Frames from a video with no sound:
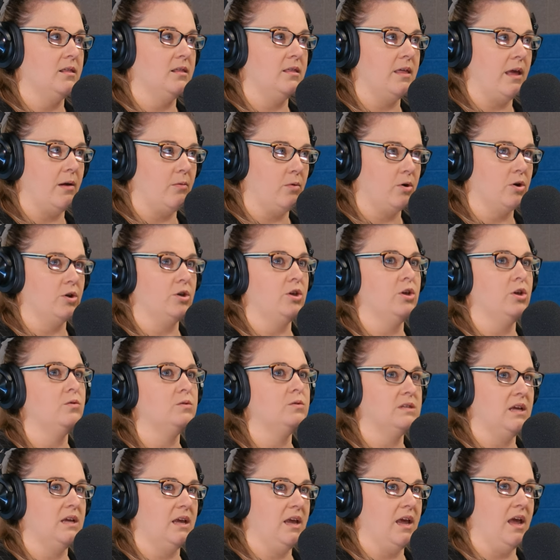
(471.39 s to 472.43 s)
they were
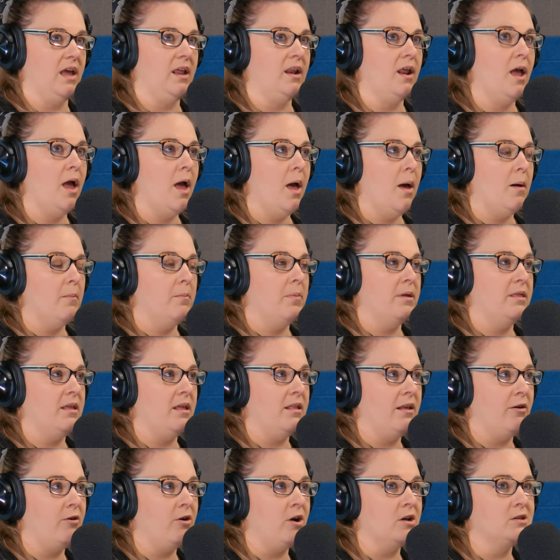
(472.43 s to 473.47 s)
using it. But then
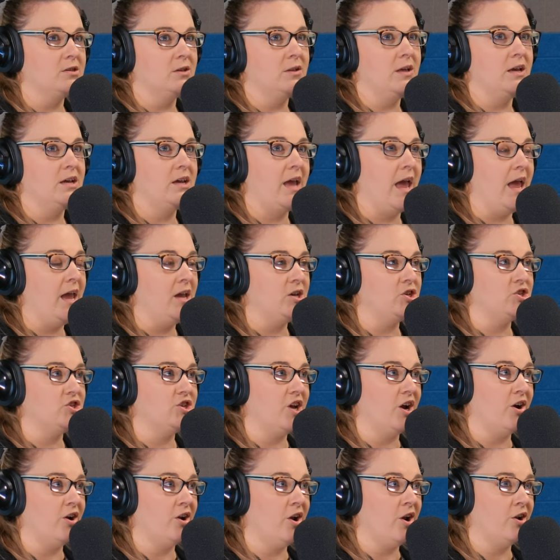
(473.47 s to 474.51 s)
they were also like, hey,
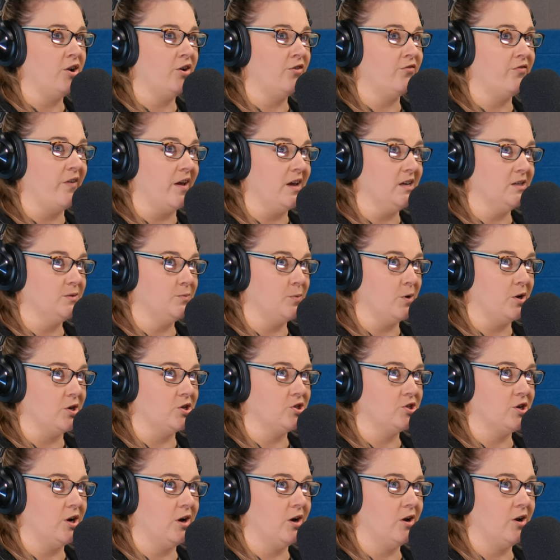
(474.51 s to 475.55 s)
share it on your Facebook,
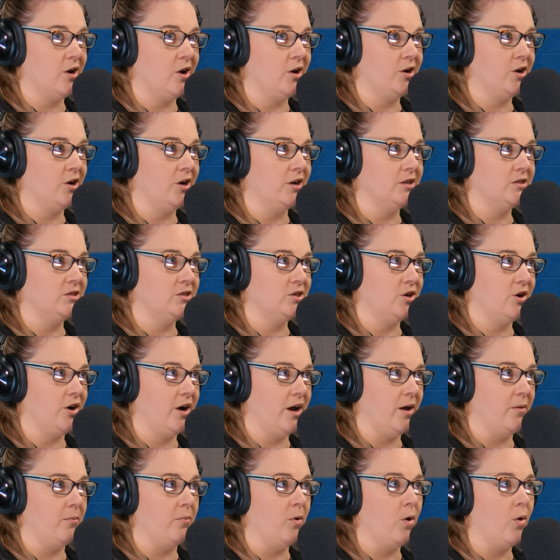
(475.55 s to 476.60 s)
share it on your
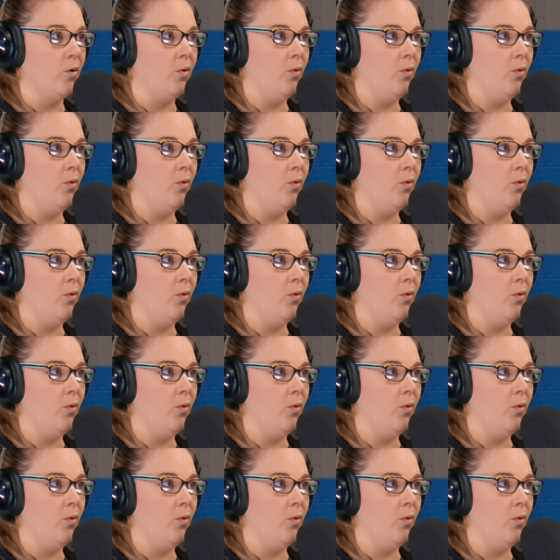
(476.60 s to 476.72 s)
Instagram,